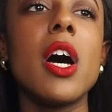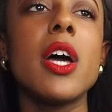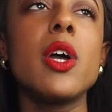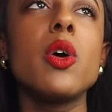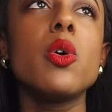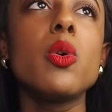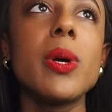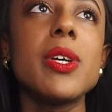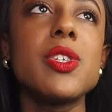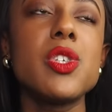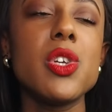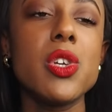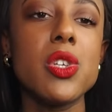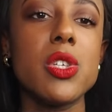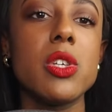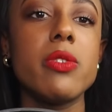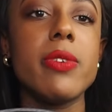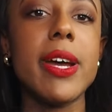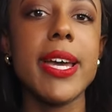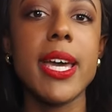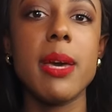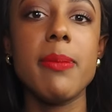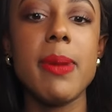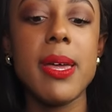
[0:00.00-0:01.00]
always used to
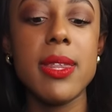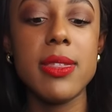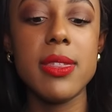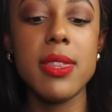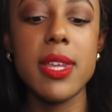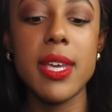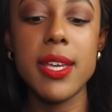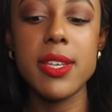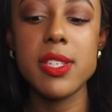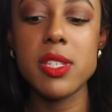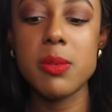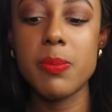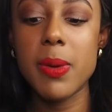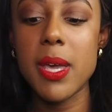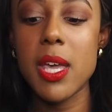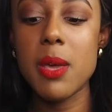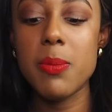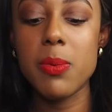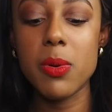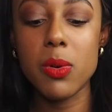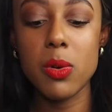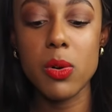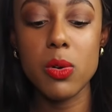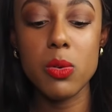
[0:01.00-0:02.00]
recommend these to
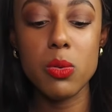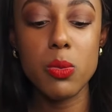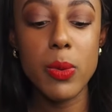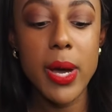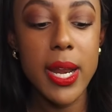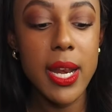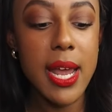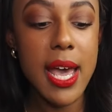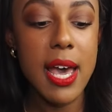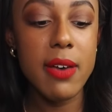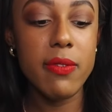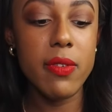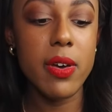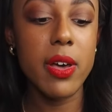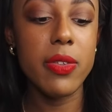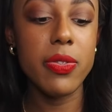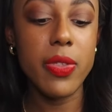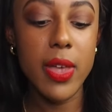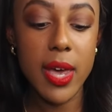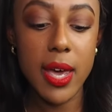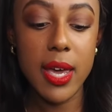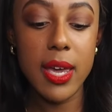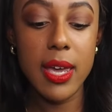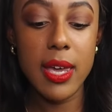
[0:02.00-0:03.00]
people whenever
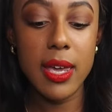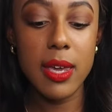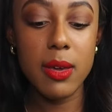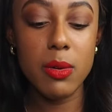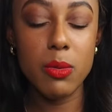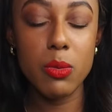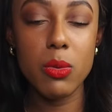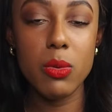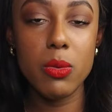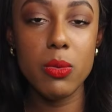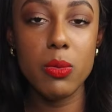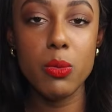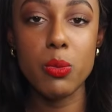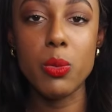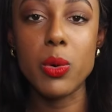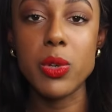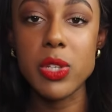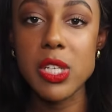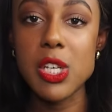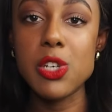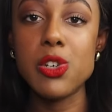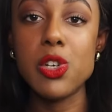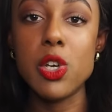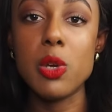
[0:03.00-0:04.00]
they
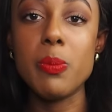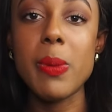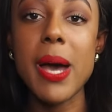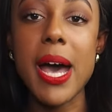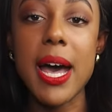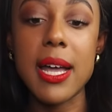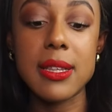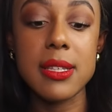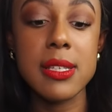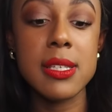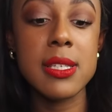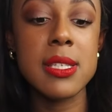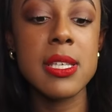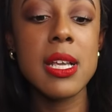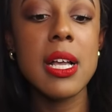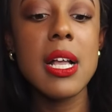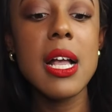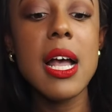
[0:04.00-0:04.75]
wanted new pans.